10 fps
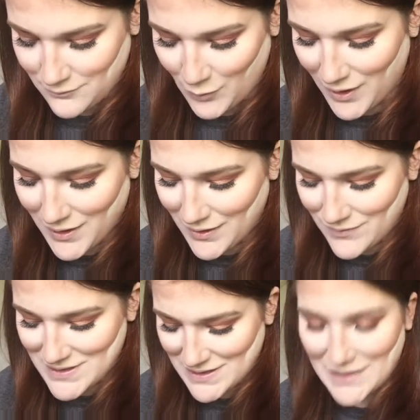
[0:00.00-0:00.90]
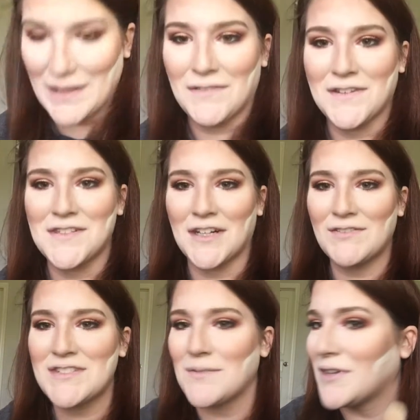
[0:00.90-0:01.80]
Why did I even say that? That's not
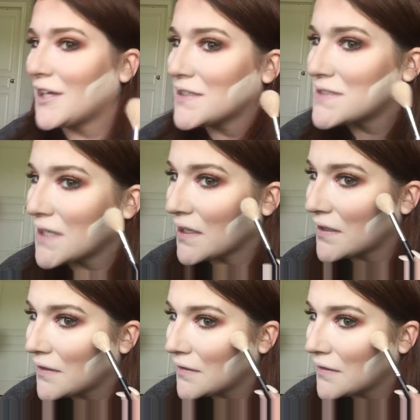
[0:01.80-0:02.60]
even something I say.